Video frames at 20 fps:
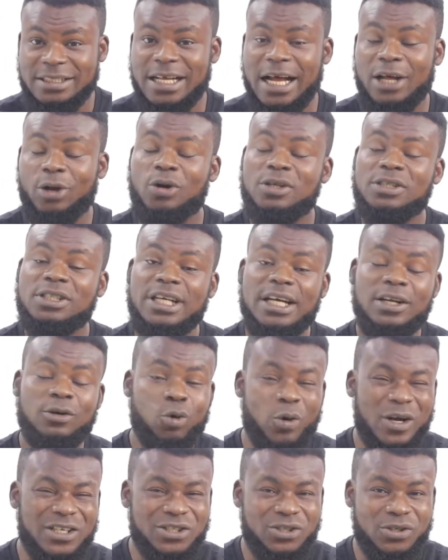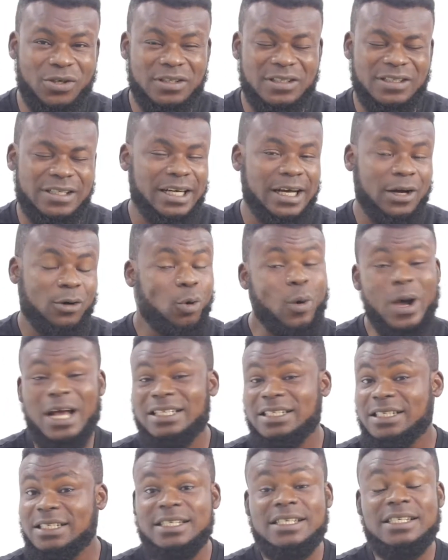that contain questions that are
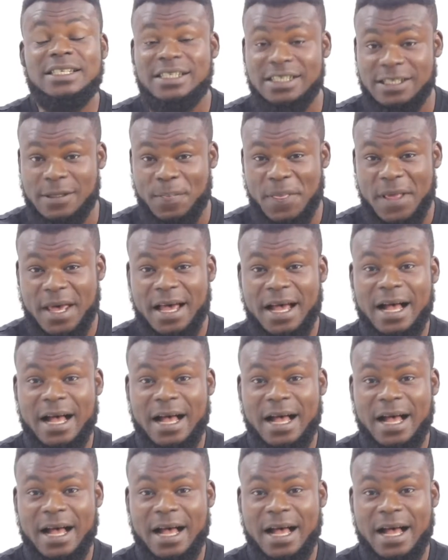quite easy.